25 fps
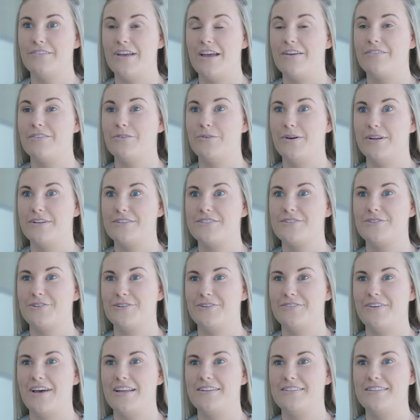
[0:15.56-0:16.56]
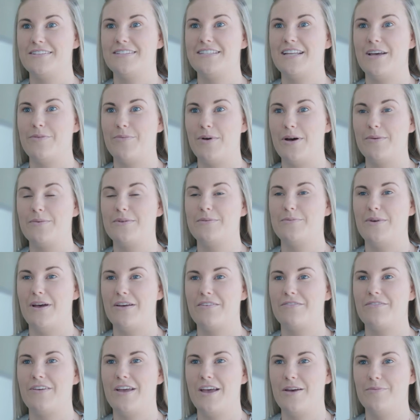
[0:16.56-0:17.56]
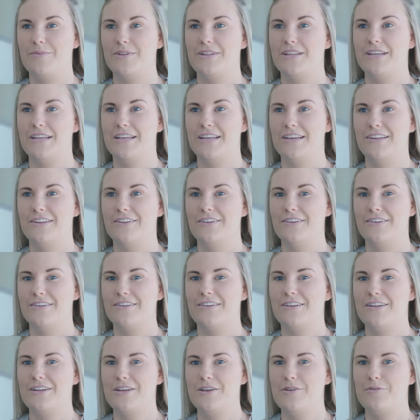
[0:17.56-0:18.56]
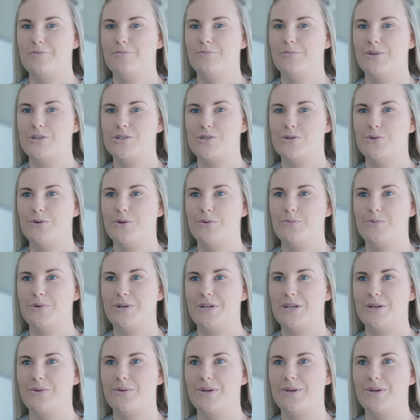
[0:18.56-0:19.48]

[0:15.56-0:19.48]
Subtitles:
Everyone sort of had to step up in my family and mature pretty